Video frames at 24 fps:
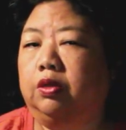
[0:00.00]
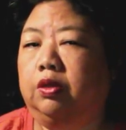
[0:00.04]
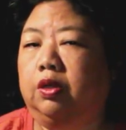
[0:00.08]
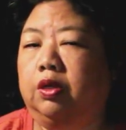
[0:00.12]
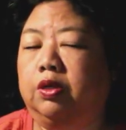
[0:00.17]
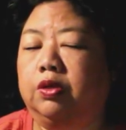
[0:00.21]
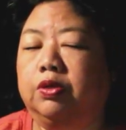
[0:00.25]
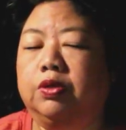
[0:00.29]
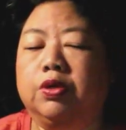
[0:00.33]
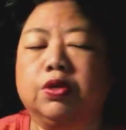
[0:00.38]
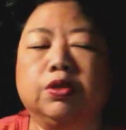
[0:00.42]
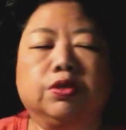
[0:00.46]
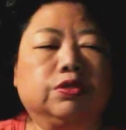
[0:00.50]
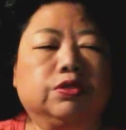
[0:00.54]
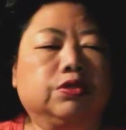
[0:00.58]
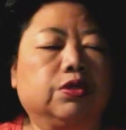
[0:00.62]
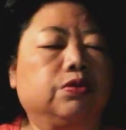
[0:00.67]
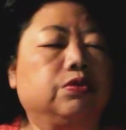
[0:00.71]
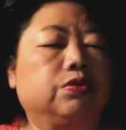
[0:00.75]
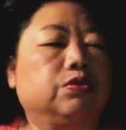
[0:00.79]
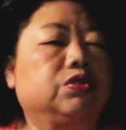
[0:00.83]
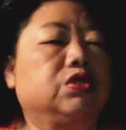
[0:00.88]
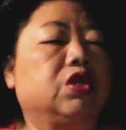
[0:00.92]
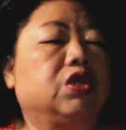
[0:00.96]
know." So
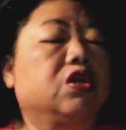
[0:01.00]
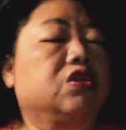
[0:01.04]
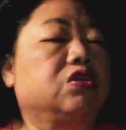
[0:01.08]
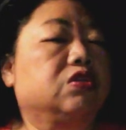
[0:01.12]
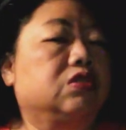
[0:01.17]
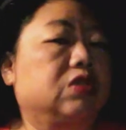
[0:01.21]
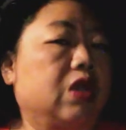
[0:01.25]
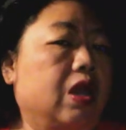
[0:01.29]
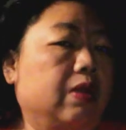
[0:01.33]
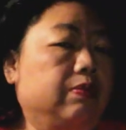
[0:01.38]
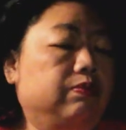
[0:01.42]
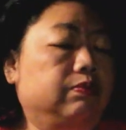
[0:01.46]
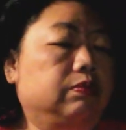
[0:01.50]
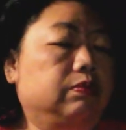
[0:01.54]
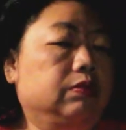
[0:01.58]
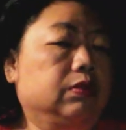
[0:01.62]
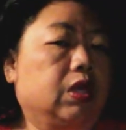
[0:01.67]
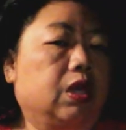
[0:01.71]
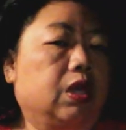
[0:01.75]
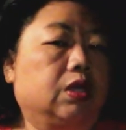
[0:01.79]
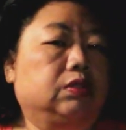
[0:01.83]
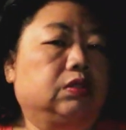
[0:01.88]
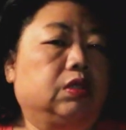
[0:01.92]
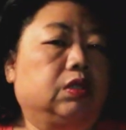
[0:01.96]
you just accept.
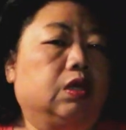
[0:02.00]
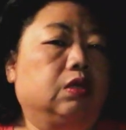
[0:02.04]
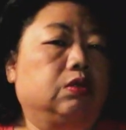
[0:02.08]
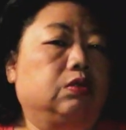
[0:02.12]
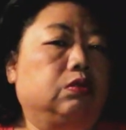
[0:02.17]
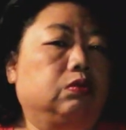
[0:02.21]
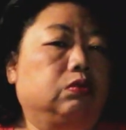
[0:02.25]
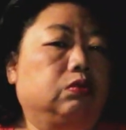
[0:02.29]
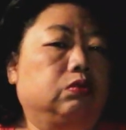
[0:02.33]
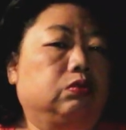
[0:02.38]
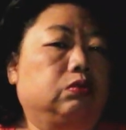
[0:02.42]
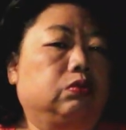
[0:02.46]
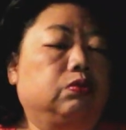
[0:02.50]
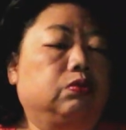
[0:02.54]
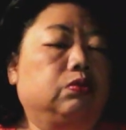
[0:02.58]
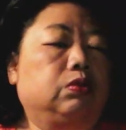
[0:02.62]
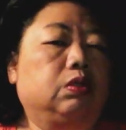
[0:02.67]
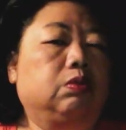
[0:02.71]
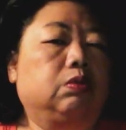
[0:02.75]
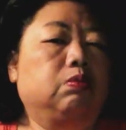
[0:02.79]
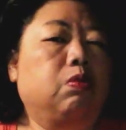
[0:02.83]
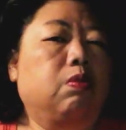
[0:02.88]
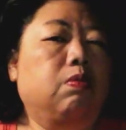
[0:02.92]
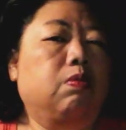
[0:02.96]
At the end, you do
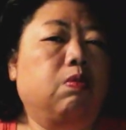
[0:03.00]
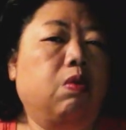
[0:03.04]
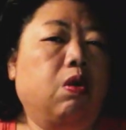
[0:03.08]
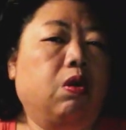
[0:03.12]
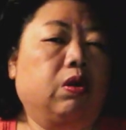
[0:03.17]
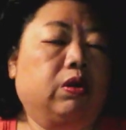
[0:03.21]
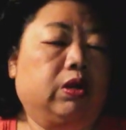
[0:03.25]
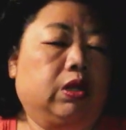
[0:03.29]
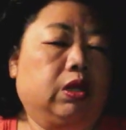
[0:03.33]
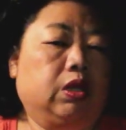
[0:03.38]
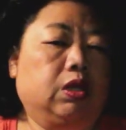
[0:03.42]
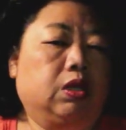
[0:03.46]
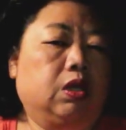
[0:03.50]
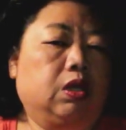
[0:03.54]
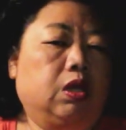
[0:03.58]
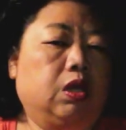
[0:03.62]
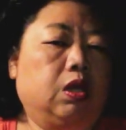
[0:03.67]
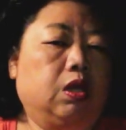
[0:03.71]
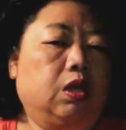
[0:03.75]
you more na,